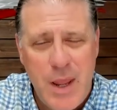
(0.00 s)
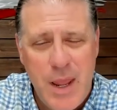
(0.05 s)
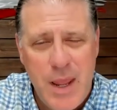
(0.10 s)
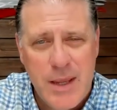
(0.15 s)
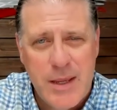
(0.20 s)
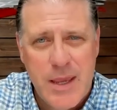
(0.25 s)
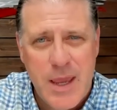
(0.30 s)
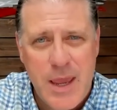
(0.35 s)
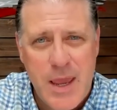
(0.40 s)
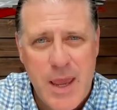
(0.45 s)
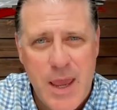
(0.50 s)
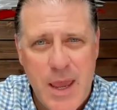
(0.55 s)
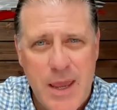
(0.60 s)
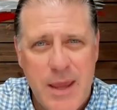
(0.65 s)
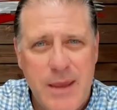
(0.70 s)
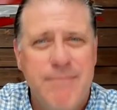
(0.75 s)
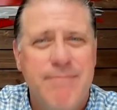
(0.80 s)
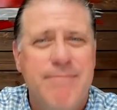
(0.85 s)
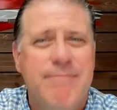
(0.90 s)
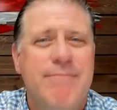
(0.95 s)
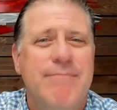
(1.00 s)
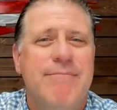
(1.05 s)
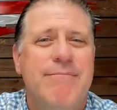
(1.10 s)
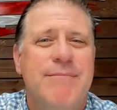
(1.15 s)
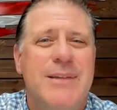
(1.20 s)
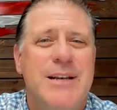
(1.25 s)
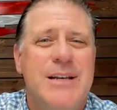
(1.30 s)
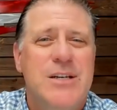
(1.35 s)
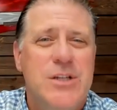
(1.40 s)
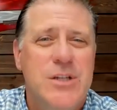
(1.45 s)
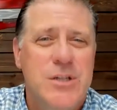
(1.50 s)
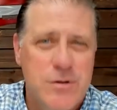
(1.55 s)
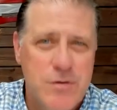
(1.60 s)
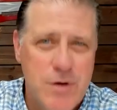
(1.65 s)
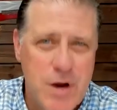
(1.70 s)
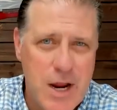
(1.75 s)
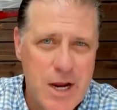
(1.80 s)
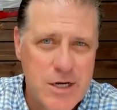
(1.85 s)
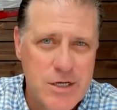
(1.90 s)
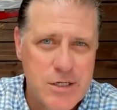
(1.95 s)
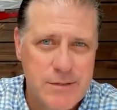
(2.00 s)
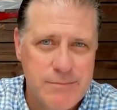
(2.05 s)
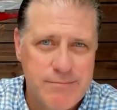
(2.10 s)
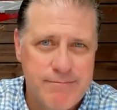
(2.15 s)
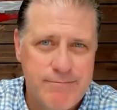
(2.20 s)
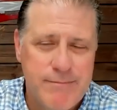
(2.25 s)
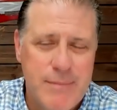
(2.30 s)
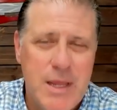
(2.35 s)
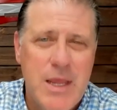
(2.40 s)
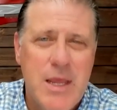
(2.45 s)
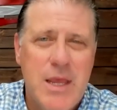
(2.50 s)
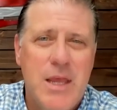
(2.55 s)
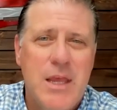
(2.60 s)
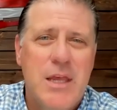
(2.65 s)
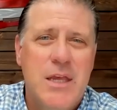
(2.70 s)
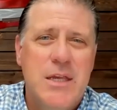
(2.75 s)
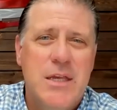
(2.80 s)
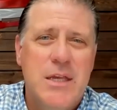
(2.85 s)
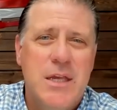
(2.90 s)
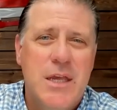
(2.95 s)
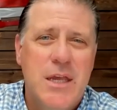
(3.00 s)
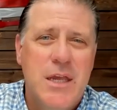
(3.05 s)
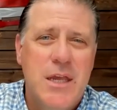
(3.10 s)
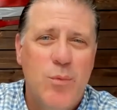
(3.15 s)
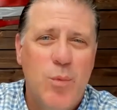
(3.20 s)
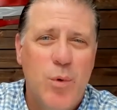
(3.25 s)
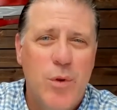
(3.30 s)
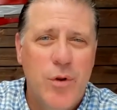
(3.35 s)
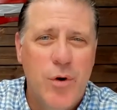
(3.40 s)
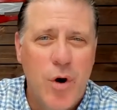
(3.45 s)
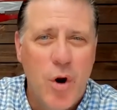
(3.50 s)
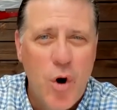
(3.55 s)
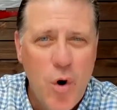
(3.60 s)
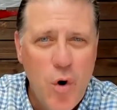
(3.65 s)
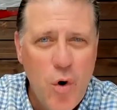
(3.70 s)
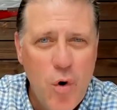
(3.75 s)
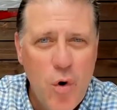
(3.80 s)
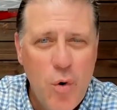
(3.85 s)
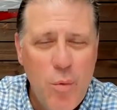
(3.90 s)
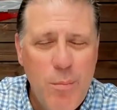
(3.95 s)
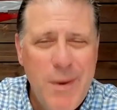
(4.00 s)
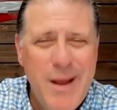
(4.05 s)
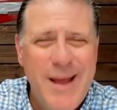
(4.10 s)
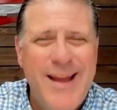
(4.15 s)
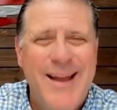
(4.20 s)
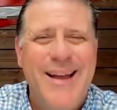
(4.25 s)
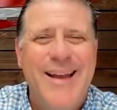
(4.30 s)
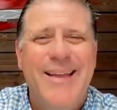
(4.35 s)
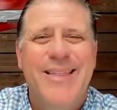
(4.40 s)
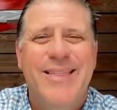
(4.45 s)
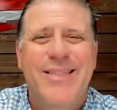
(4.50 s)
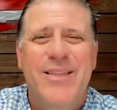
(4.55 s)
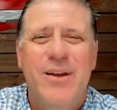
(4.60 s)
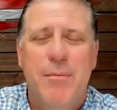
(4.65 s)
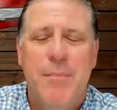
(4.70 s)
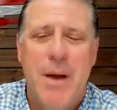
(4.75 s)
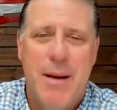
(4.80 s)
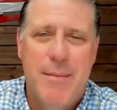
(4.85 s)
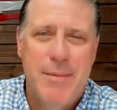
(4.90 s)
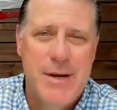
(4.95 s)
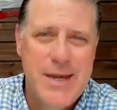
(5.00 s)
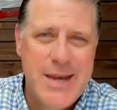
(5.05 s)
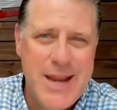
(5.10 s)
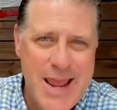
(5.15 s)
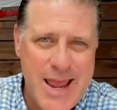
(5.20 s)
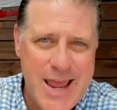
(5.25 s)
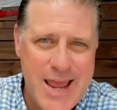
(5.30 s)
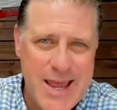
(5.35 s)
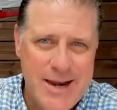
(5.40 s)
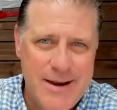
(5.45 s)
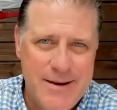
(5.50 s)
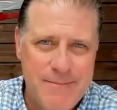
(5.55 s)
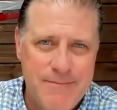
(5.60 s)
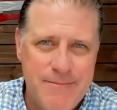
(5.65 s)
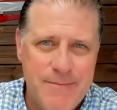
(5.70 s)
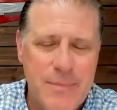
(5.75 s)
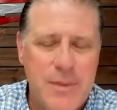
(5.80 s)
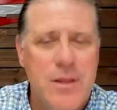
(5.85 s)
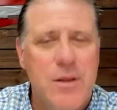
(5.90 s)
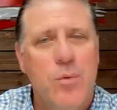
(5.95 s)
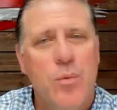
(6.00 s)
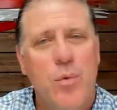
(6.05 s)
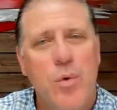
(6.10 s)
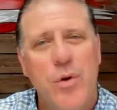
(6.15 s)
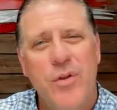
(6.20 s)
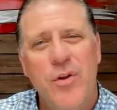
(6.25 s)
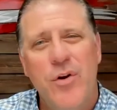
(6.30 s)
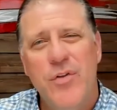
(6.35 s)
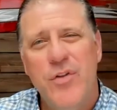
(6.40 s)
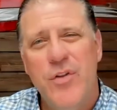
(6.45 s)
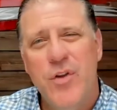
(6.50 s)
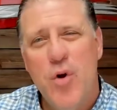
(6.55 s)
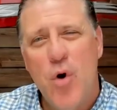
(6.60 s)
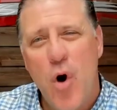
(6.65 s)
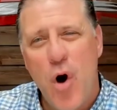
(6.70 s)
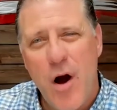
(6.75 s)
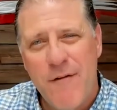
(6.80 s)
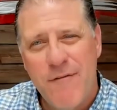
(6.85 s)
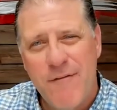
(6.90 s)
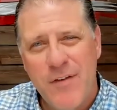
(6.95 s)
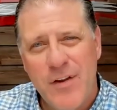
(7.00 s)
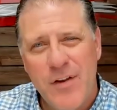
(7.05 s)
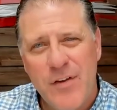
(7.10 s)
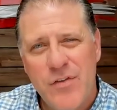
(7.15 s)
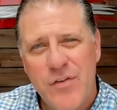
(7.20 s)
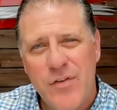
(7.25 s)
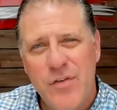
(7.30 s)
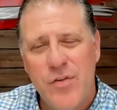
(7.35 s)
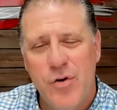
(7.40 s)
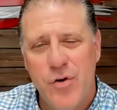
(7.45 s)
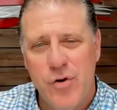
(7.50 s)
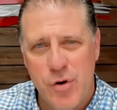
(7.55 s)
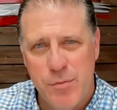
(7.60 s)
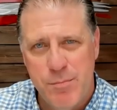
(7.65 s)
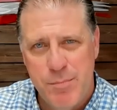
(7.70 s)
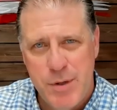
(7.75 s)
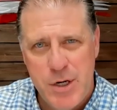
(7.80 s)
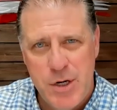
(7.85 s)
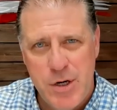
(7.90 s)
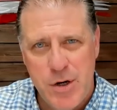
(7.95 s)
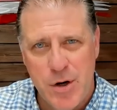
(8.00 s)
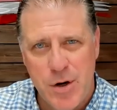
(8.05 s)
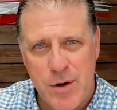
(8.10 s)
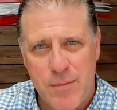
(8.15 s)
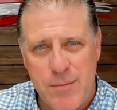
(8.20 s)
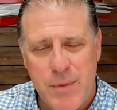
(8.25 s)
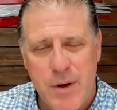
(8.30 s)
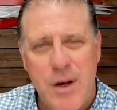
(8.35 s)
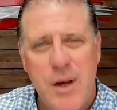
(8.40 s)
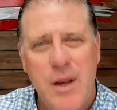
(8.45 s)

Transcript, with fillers: A K A distraction. When they're home, they're mom and dad. When they're at the office, they're your peer.